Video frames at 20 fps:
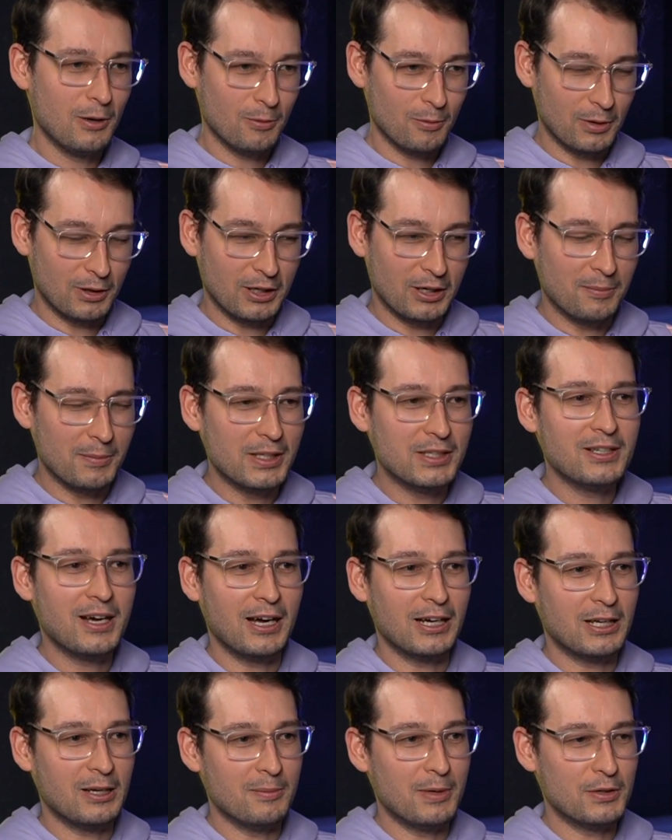we're gonna be
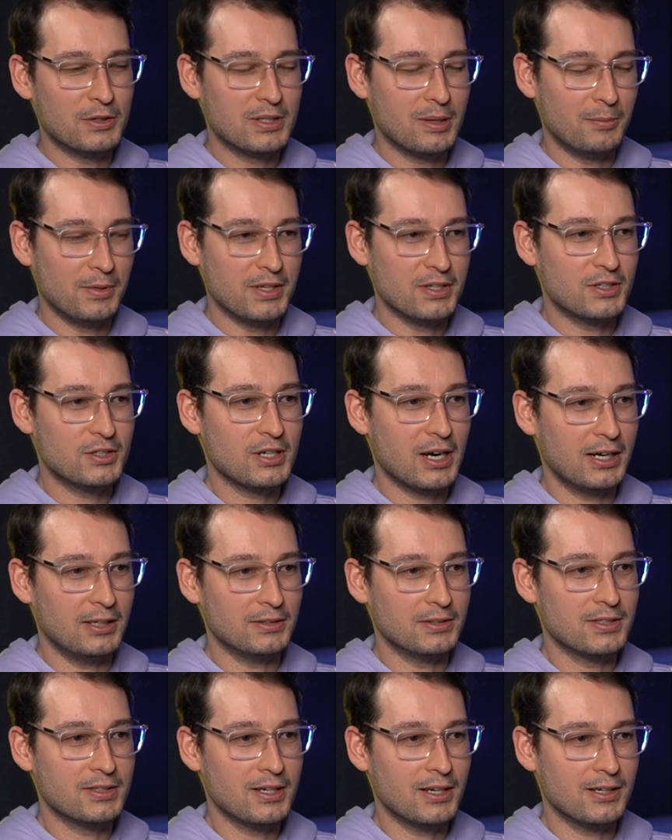talking about some of these
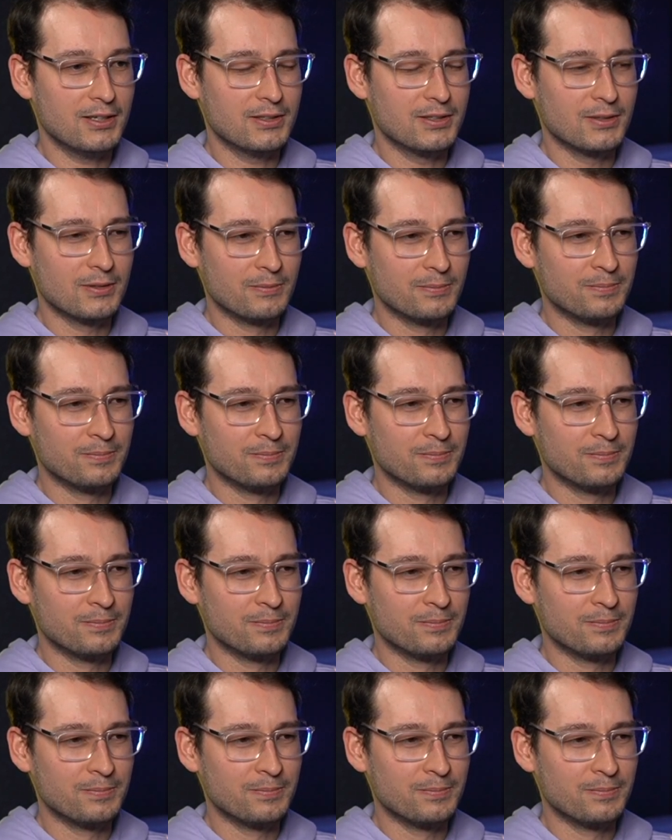child stars.